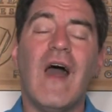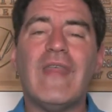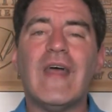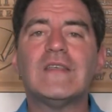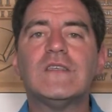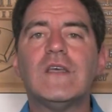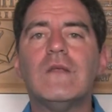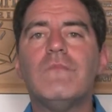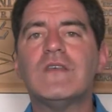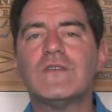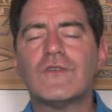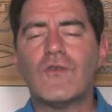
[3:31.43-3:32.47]
And that sin
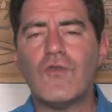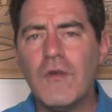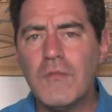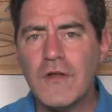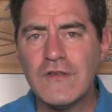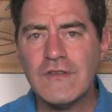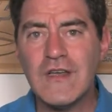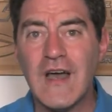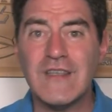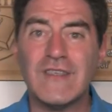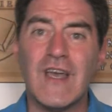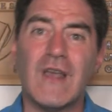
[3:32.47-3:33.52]
makes us criminals in
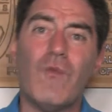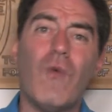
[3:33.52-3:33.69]
God's sight.